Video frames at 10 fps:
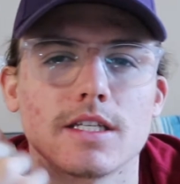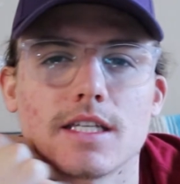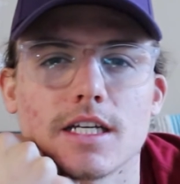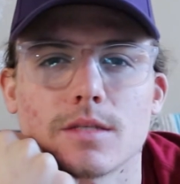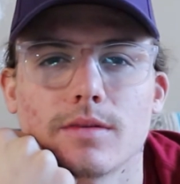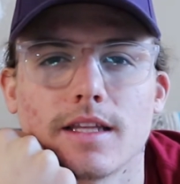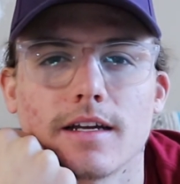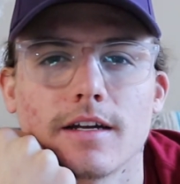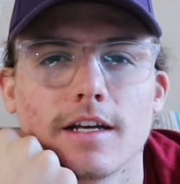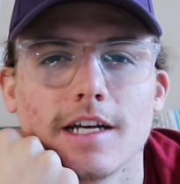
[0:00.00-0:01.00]
these things,
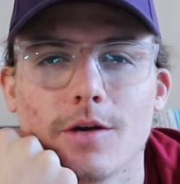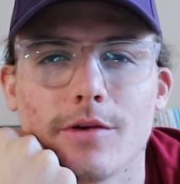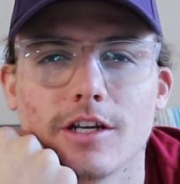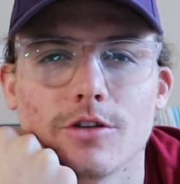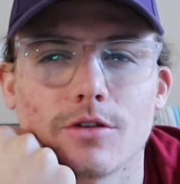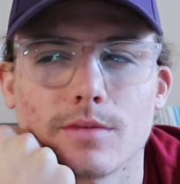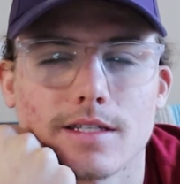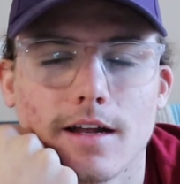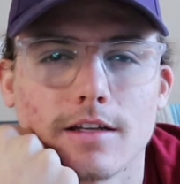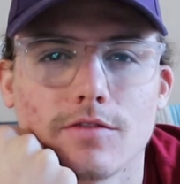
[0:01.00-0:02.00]
but then when you do
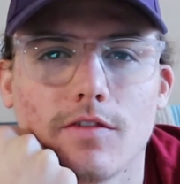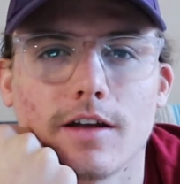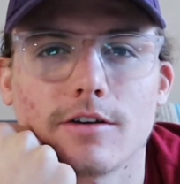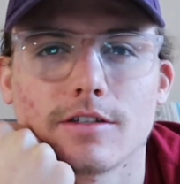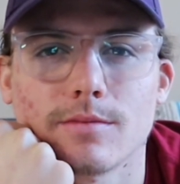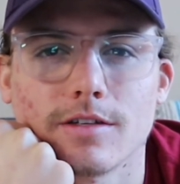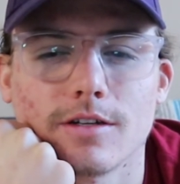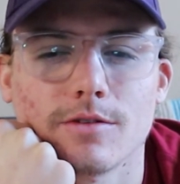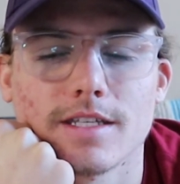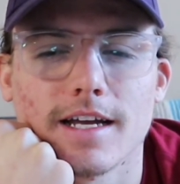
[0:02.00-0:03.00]
them, it's not as fun or
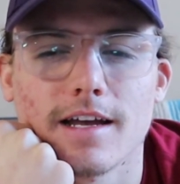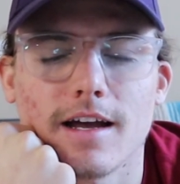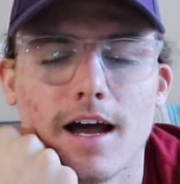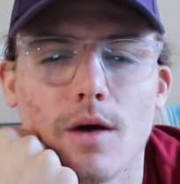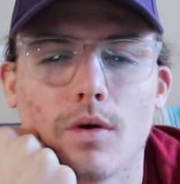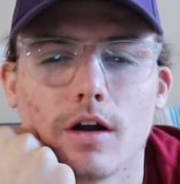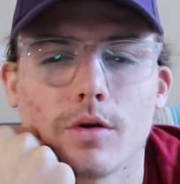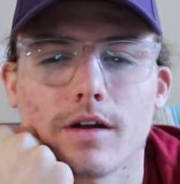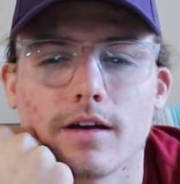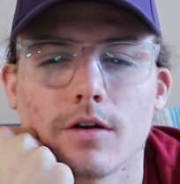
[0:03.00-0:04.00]
something. It's like, I
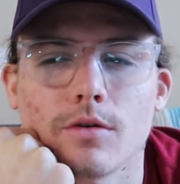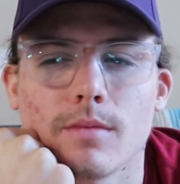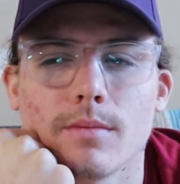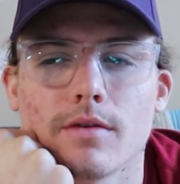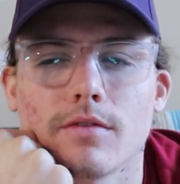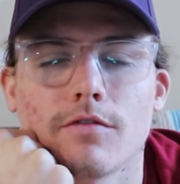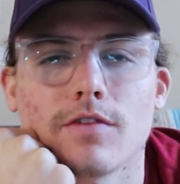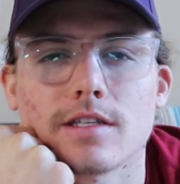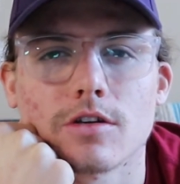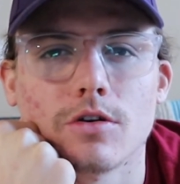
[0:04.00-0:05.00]
want to own or maybe even
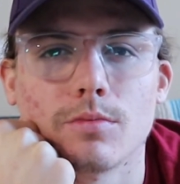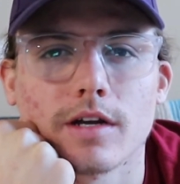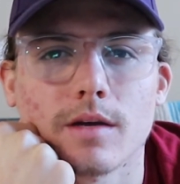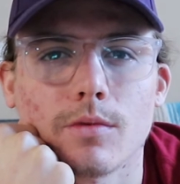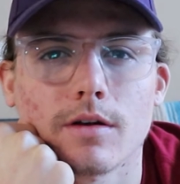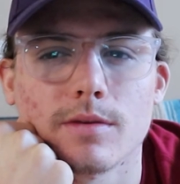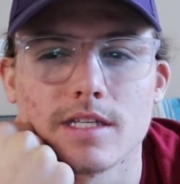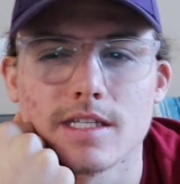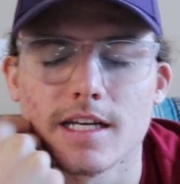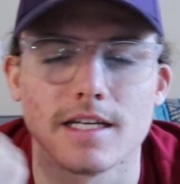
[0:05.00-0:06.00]
a physical brick and mortar
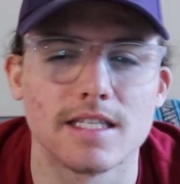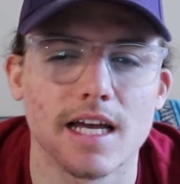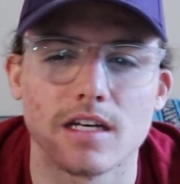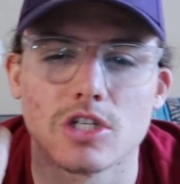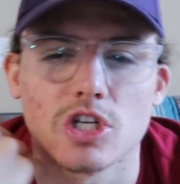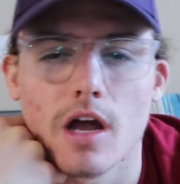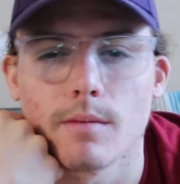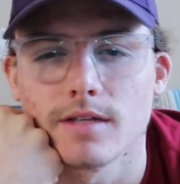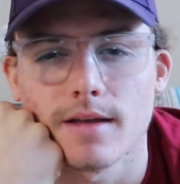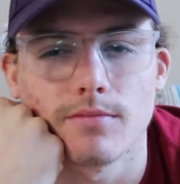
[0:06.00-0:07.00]
business, like a Zen
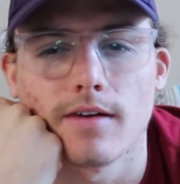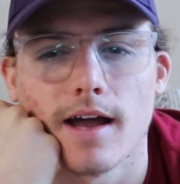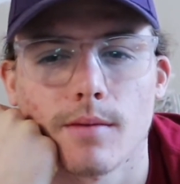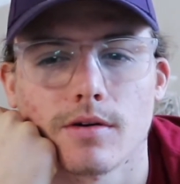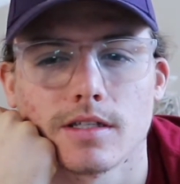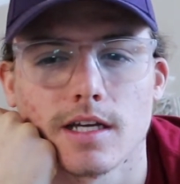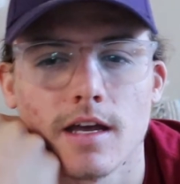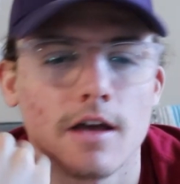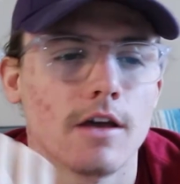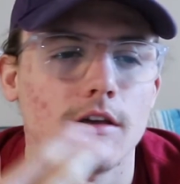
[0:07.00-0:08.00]
shop type vibe where it's
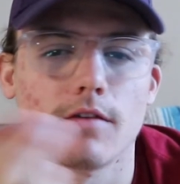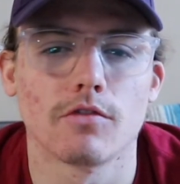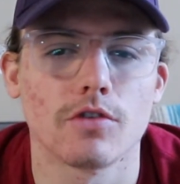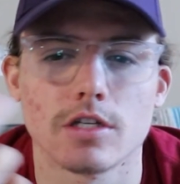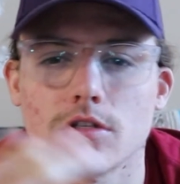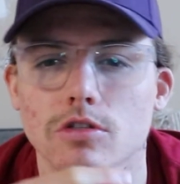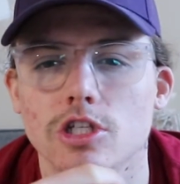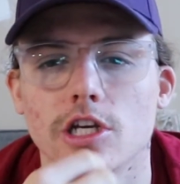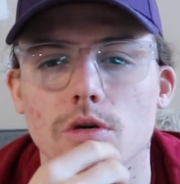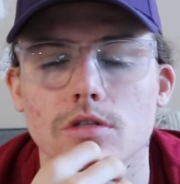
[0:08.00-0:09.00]
like, you have
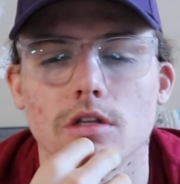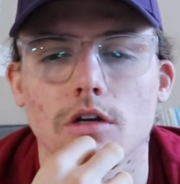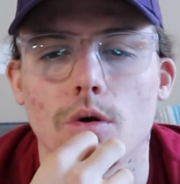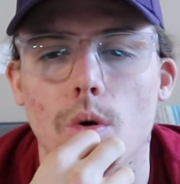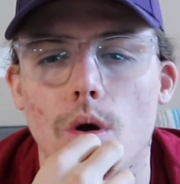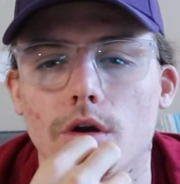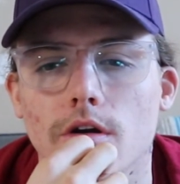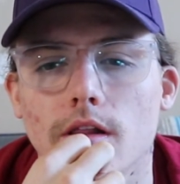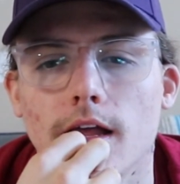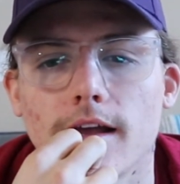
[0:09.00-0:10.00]
crystals, geodes in the
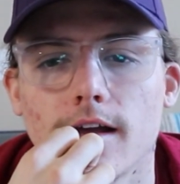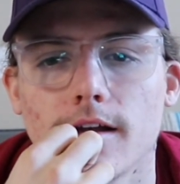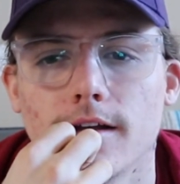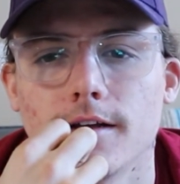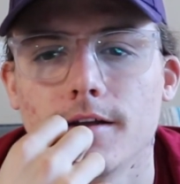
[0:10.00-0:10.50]
corner, and like